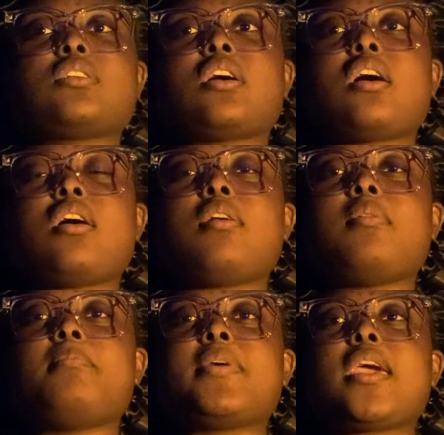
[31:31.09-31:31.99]

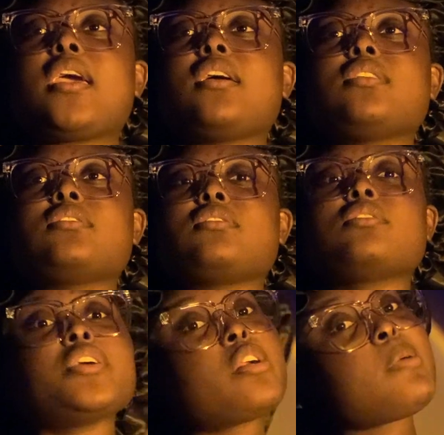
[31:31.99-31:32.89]
And you'll
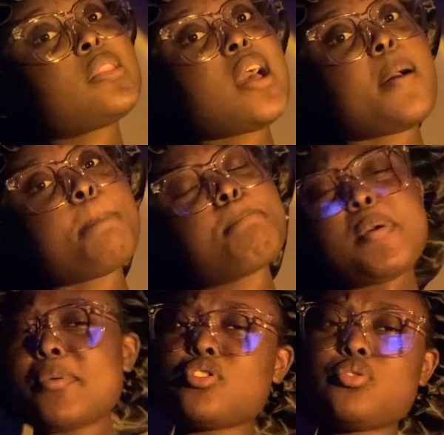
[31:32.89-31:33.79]
hear about that.
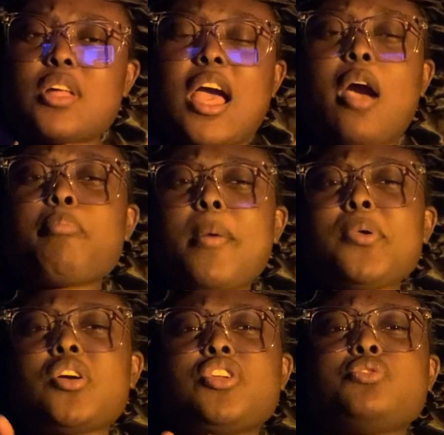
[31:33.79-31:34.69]
Maybe I'm probably
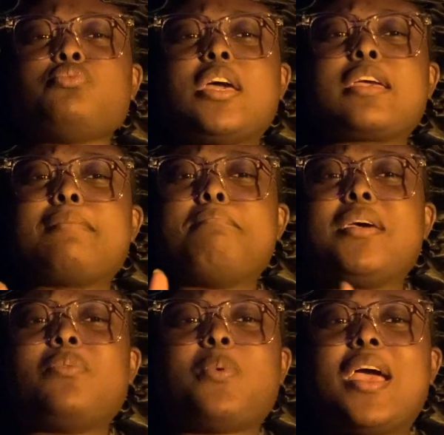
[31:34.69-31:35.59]
going to do like
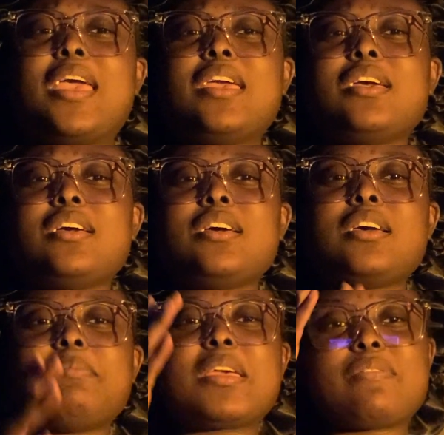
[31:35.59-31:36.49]
midway.
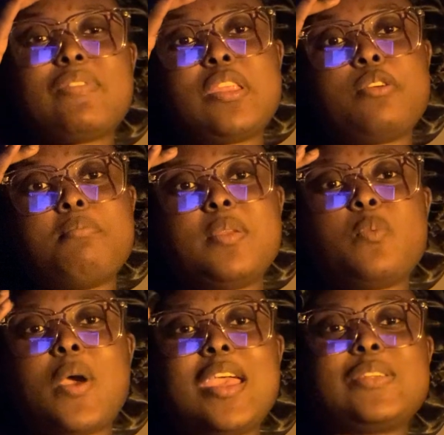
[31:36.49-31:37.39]
Make a video
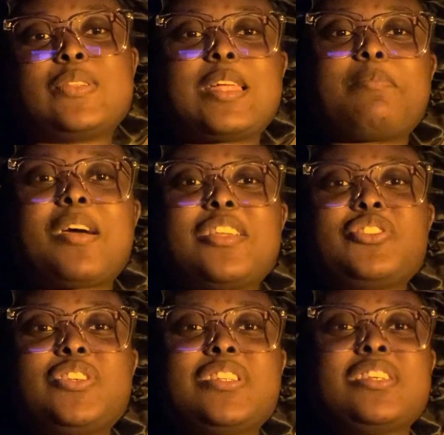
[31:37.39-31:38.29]
midway so that I'm not
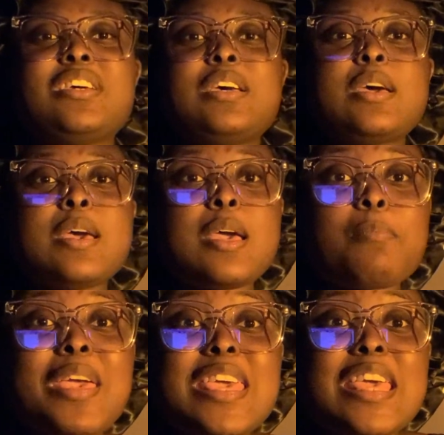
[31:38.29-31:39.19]
just
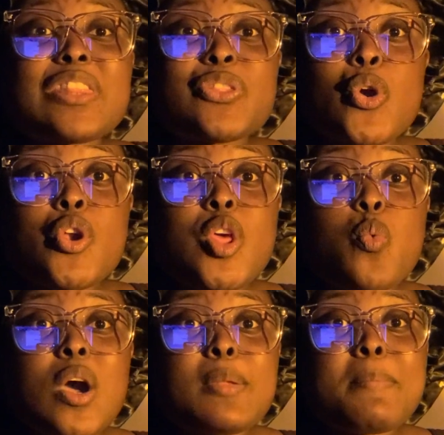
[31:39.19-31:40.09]
making
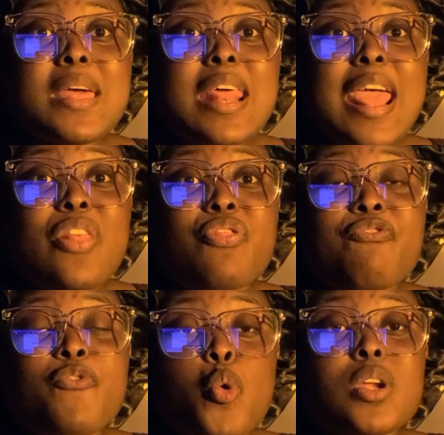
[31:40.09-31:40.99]
31-minute and
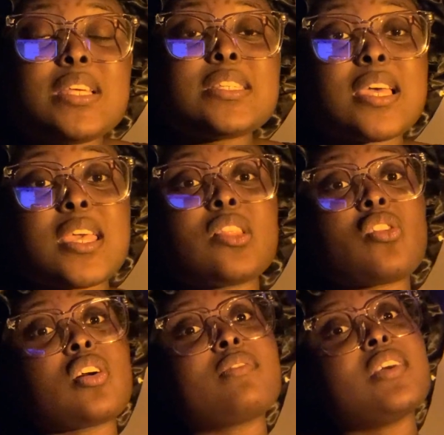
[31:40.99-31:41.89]
40-second
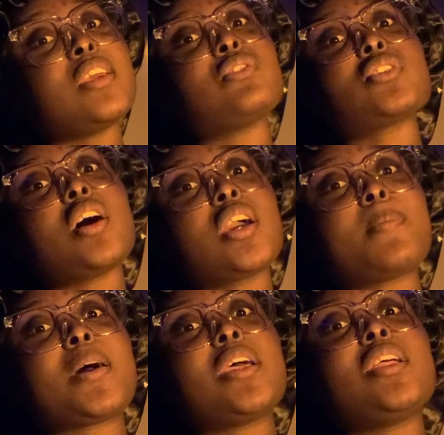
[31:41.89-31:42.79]
long videos talking
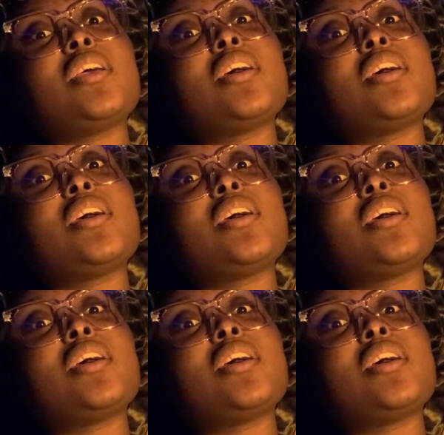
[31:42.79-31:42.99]
about it.